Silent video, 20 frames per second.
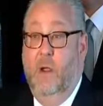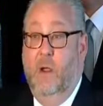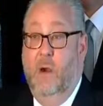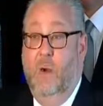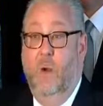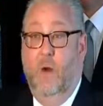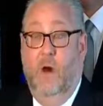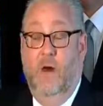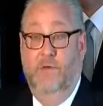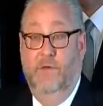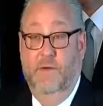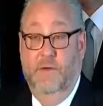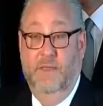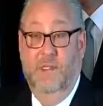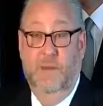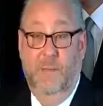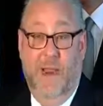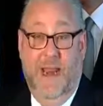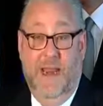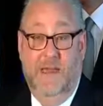who offered
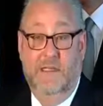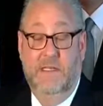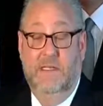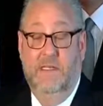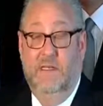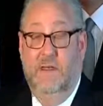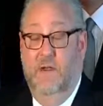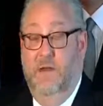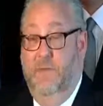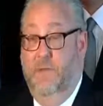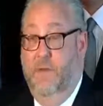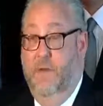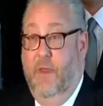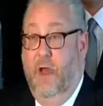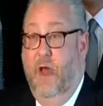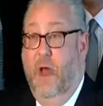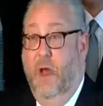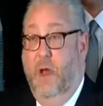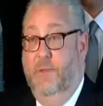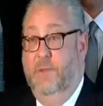space for the
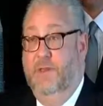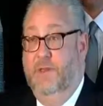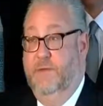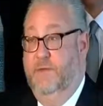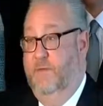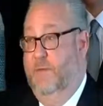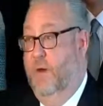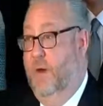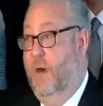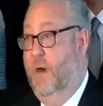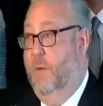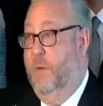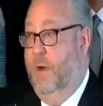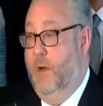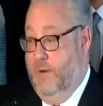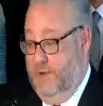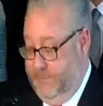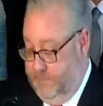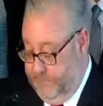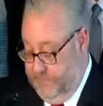hubs for
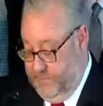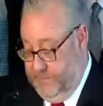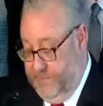ARPO